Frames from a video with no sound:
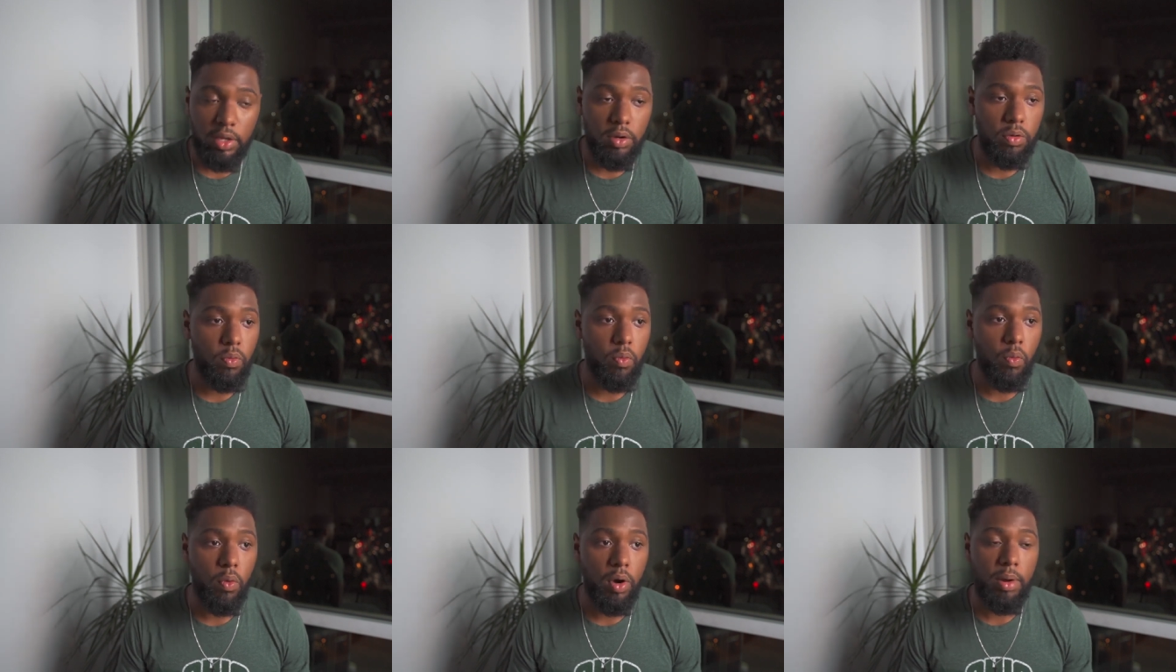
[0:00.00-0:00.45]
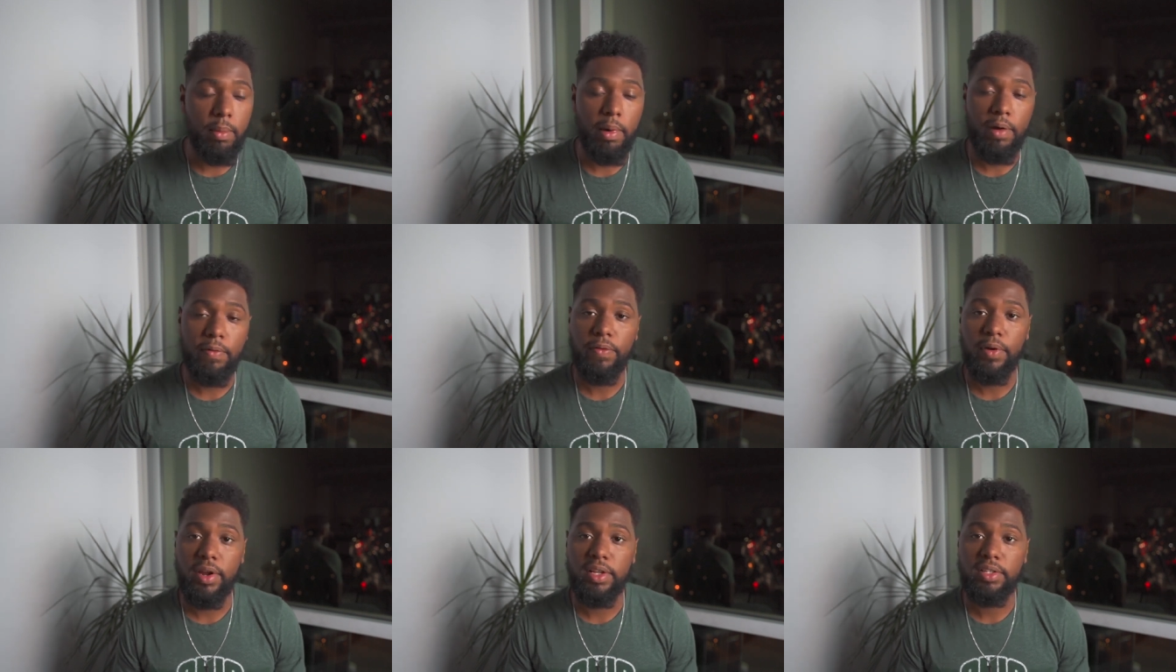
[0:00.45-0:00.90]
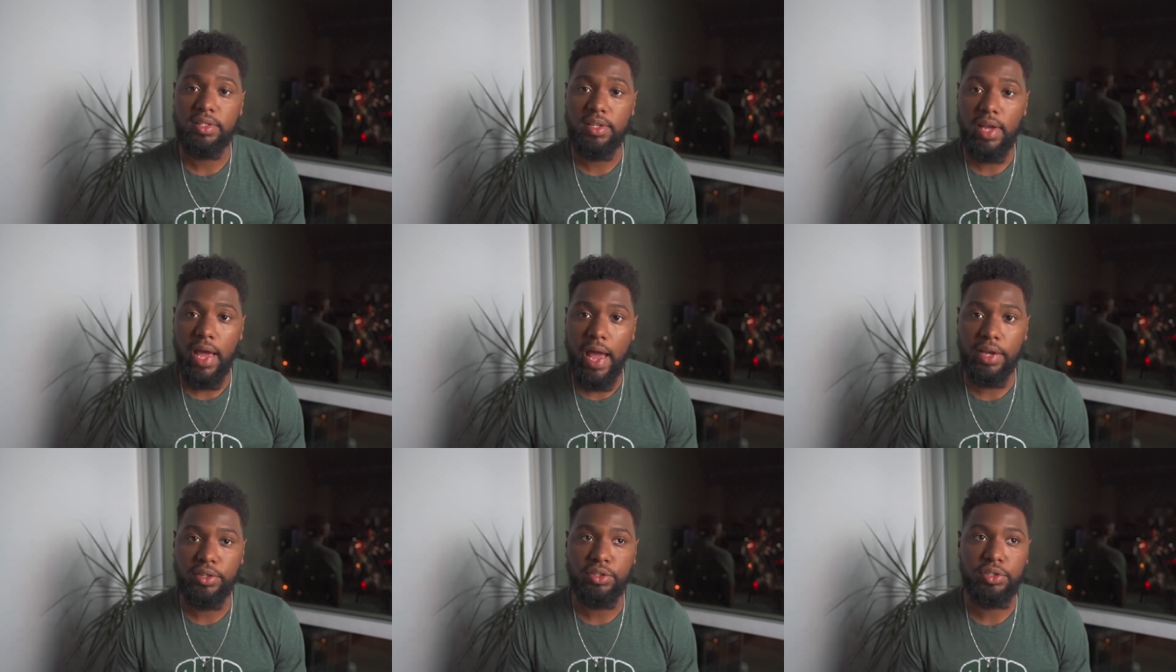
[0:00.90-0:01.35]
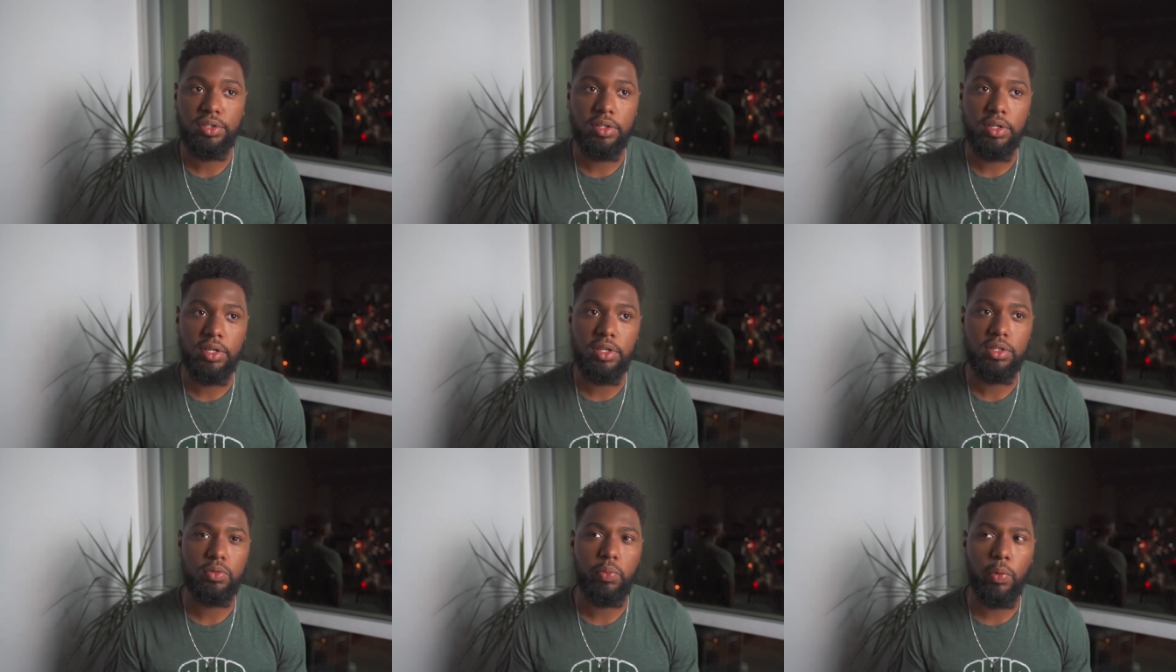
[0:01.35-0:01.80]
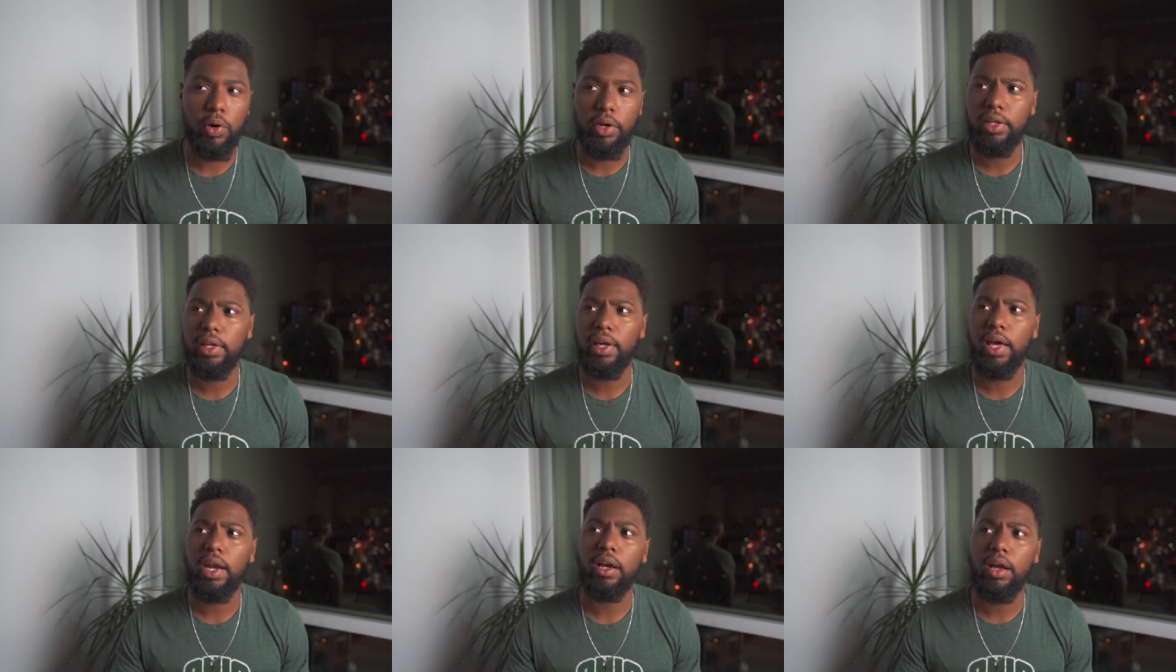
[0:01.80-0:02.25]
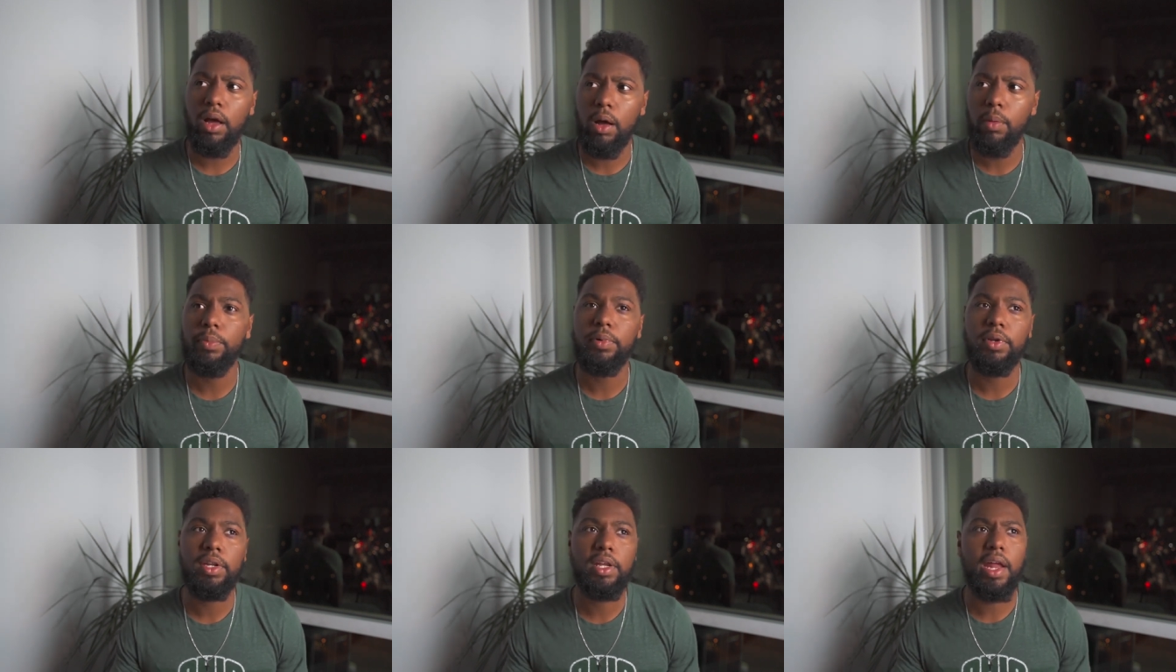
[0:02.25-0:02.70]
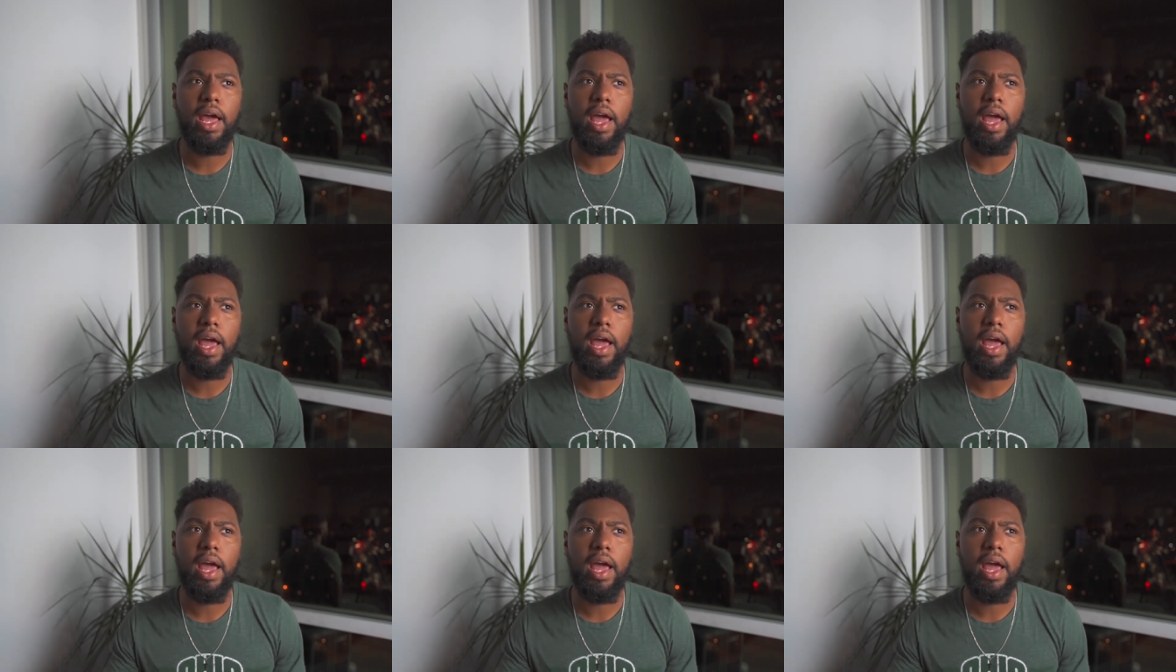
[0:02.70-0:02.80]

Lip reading: And one of my friends actually is working at a company